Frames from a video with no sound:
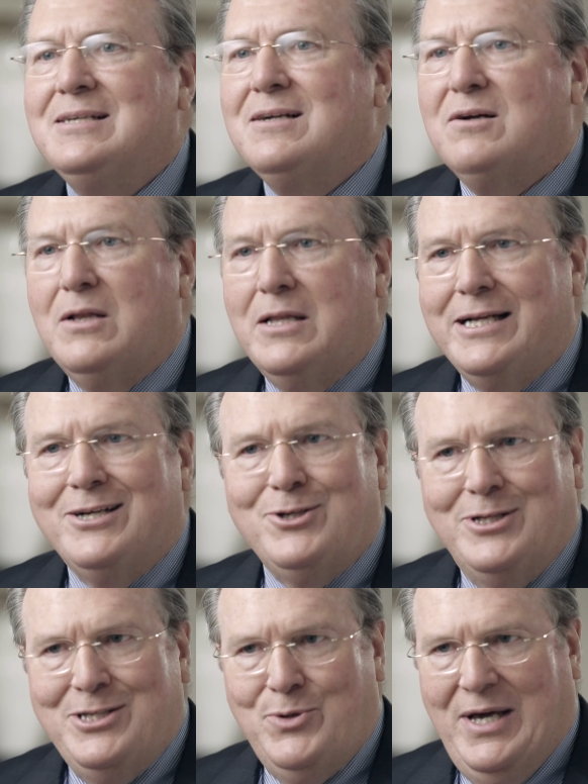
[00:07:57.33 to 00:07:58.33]

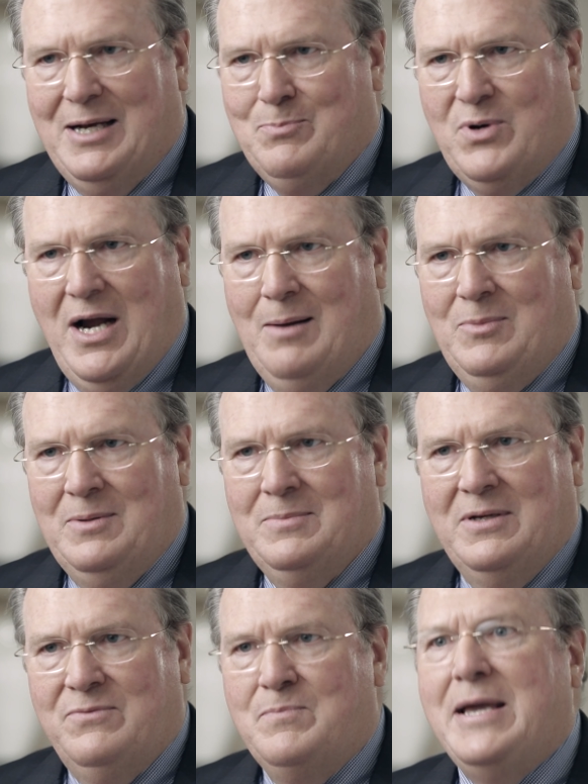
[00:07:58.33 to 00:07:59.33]
Clearly you had a problem
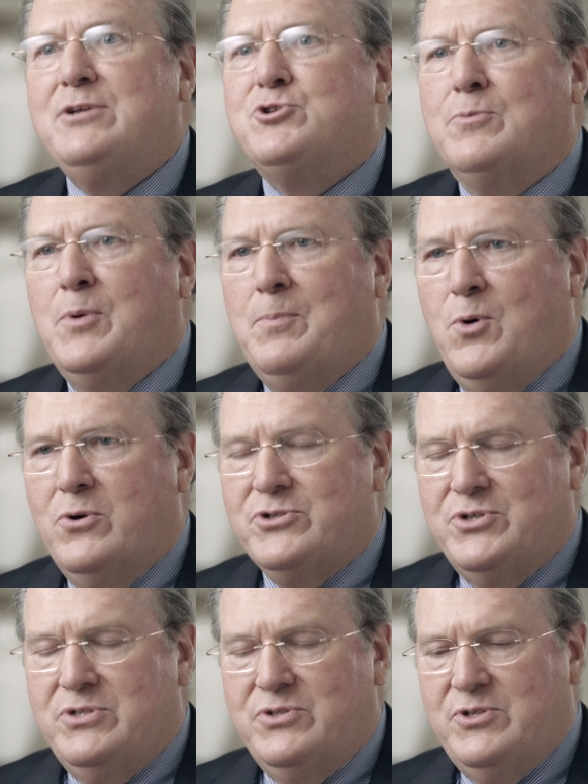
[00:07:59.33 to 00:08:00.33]
of major
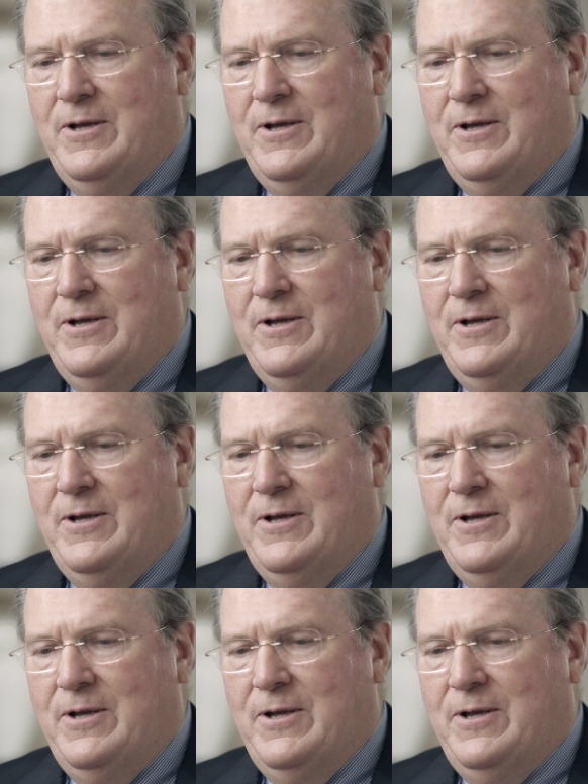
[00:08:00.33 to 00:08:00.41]
proportions.